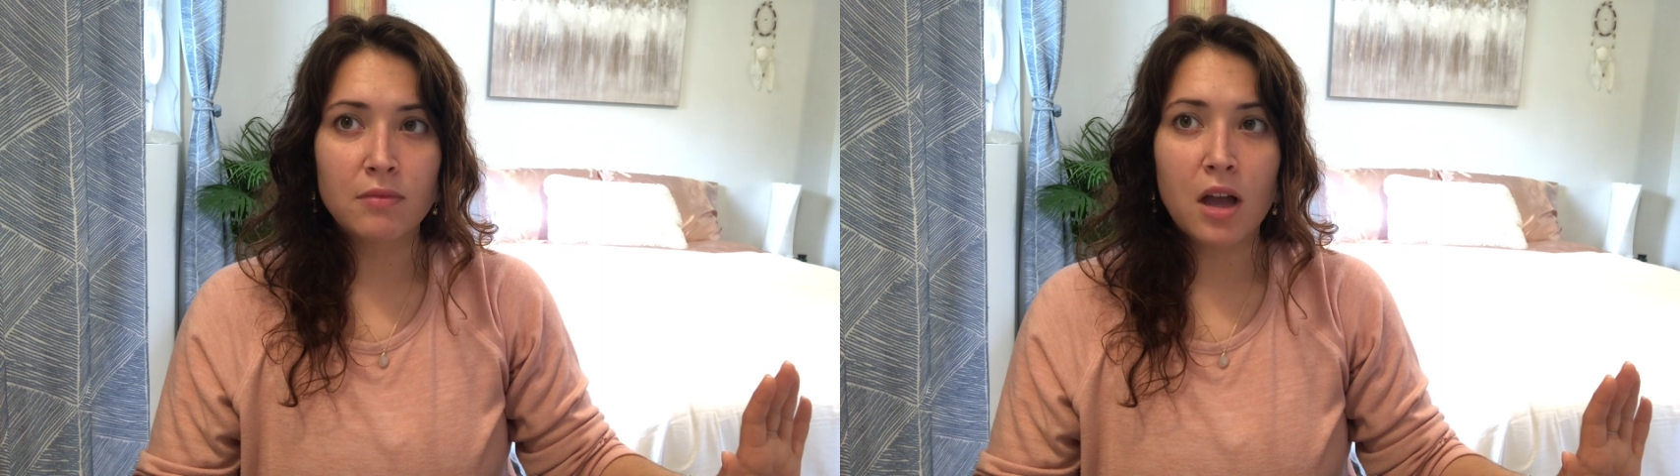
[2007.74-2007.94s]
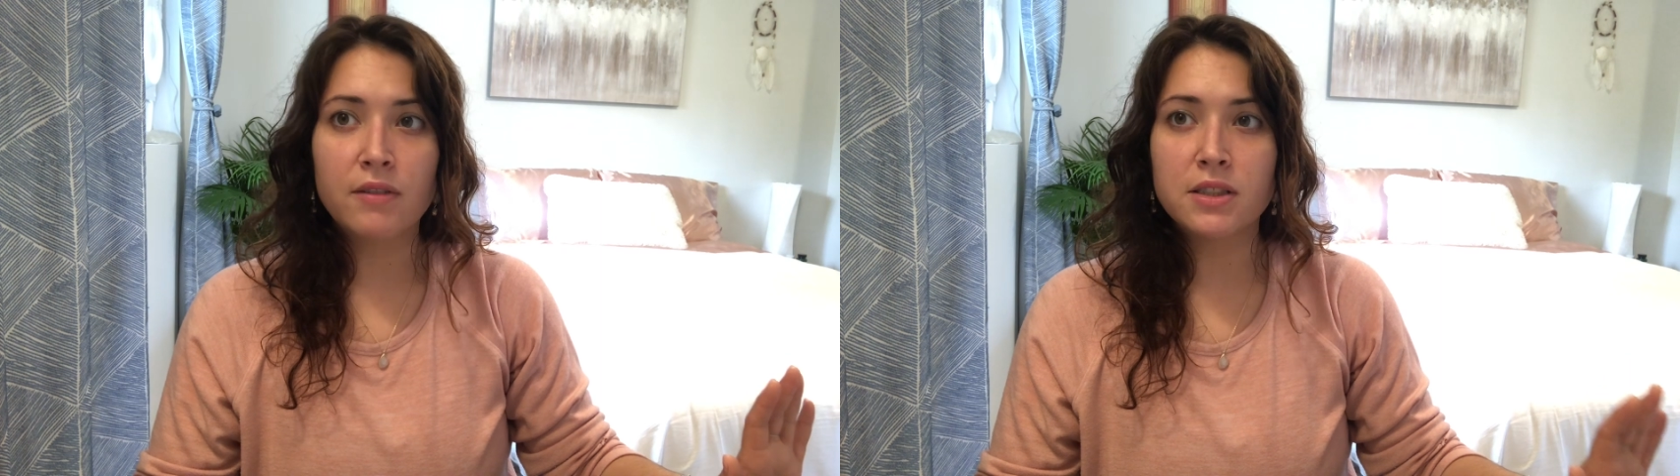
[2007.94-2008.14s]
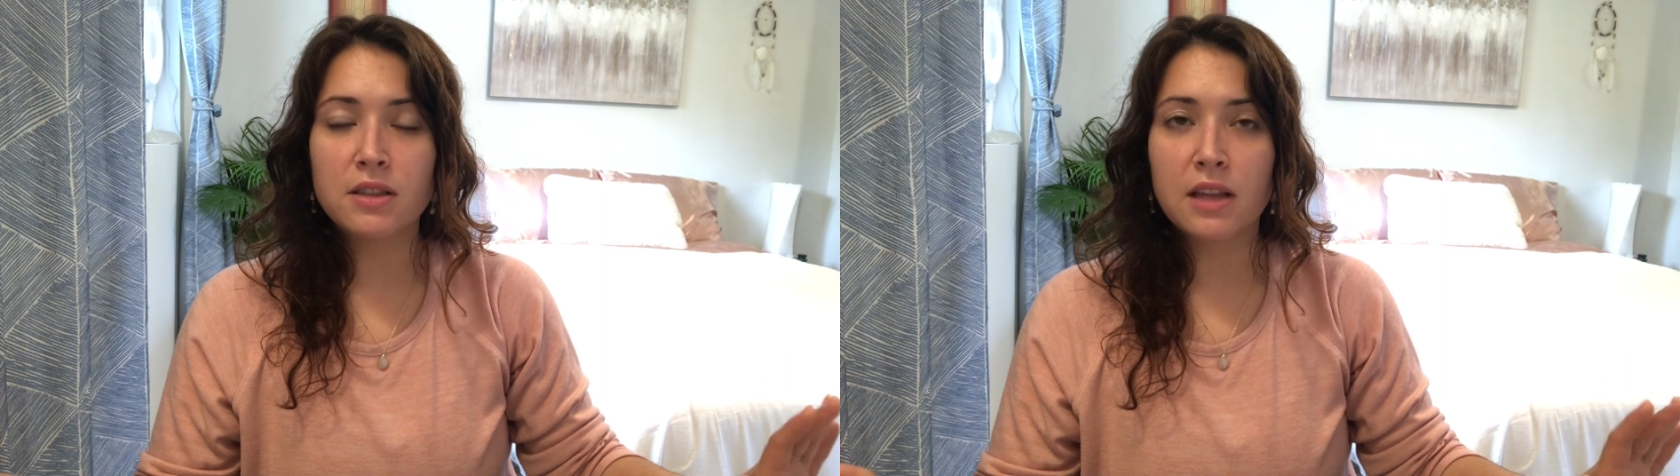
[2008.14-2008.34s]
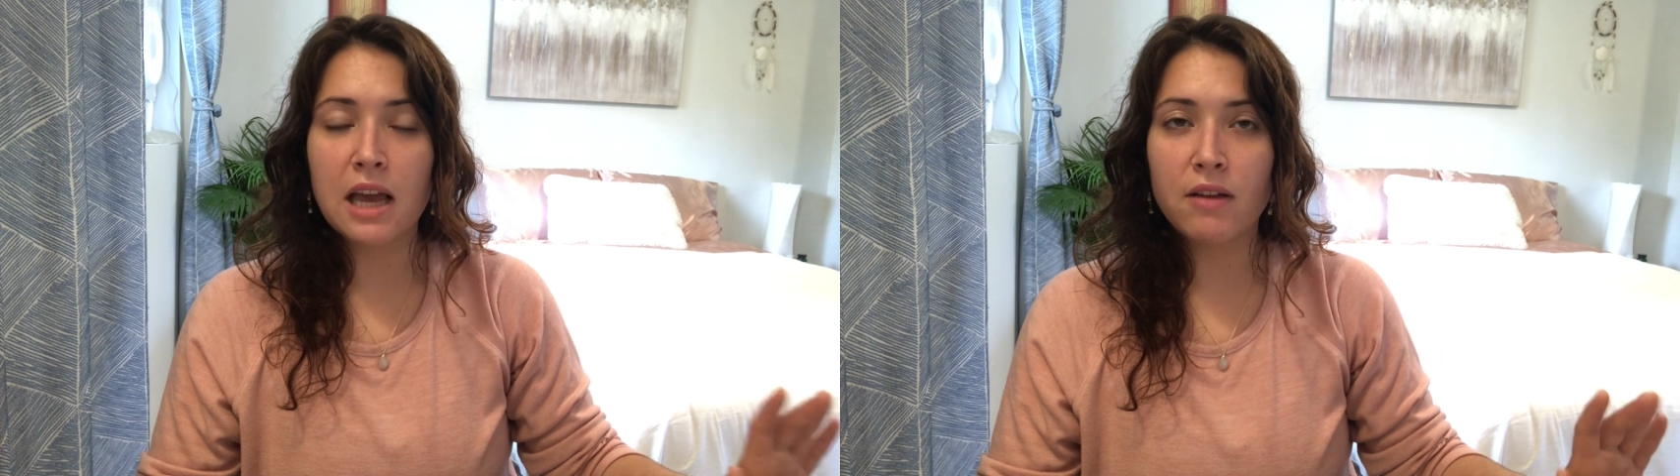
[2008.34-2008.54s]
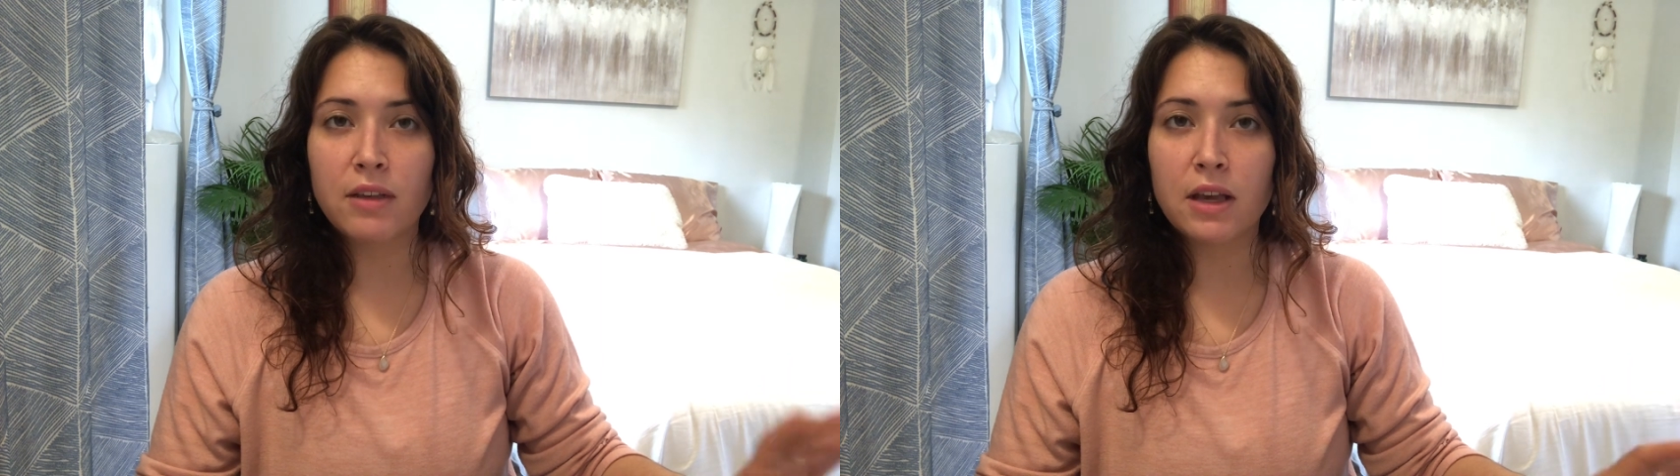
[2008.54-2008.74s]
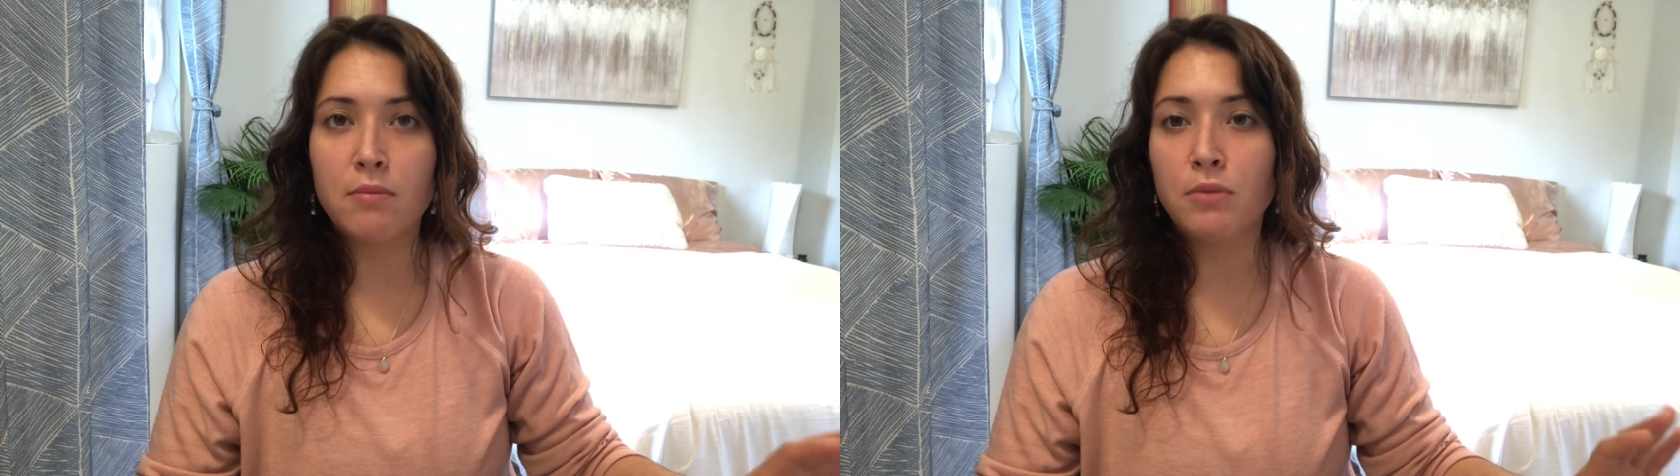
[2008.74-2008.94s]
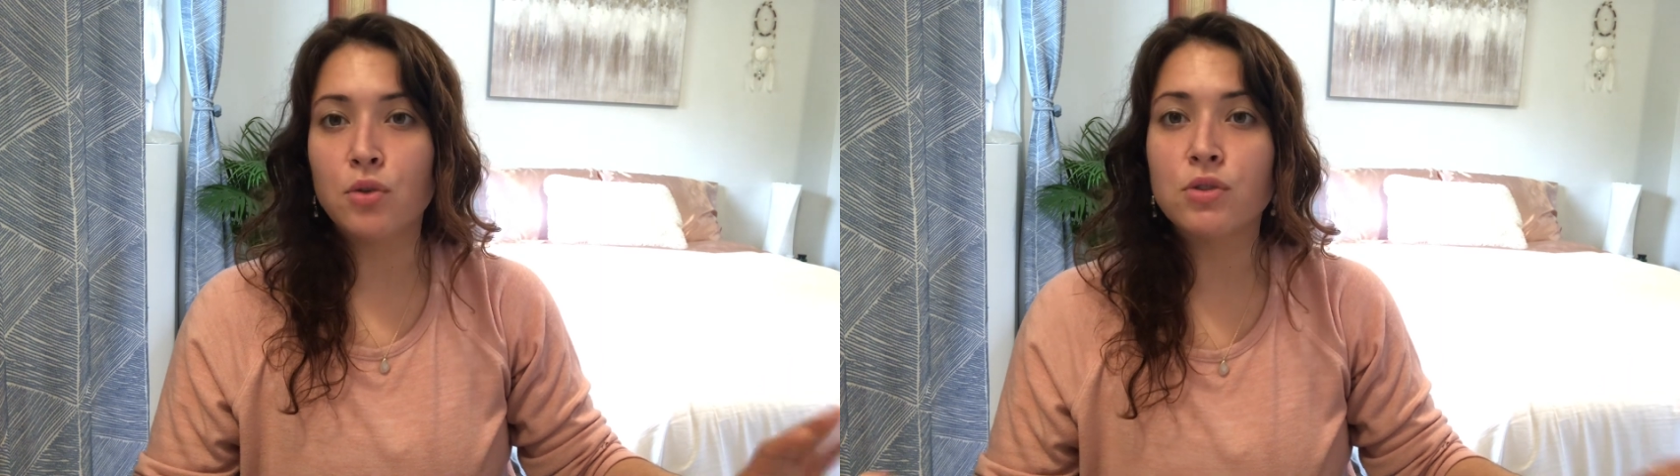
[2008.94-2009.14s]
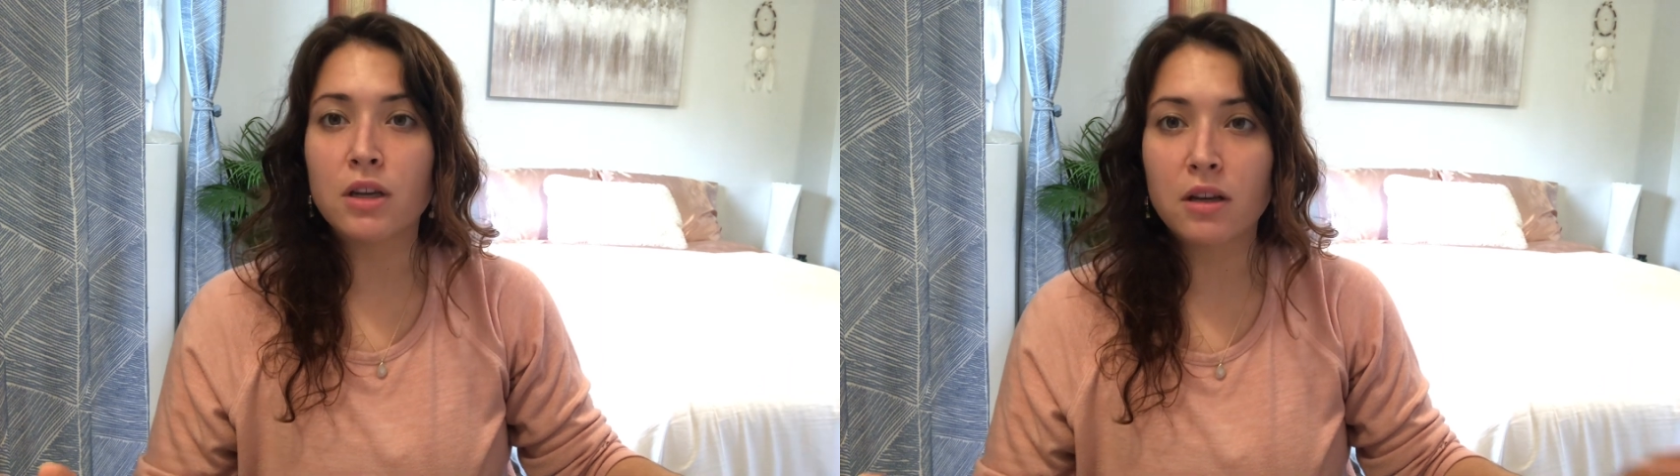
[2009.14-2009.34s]
obviously they have like a
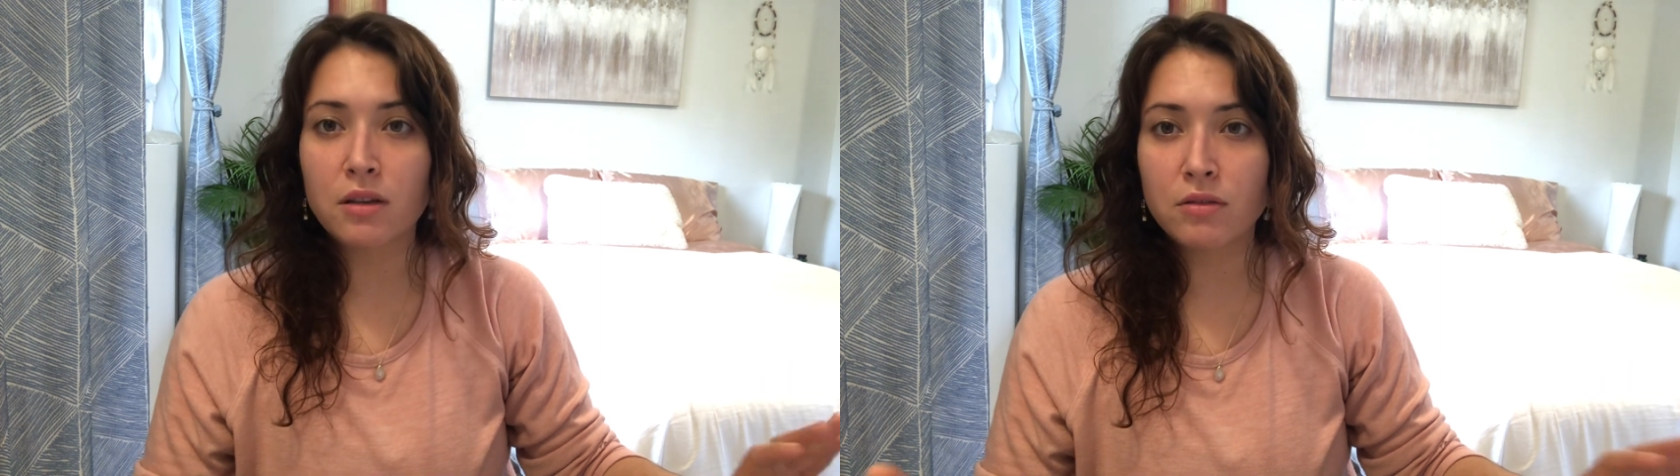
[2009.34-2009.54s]
music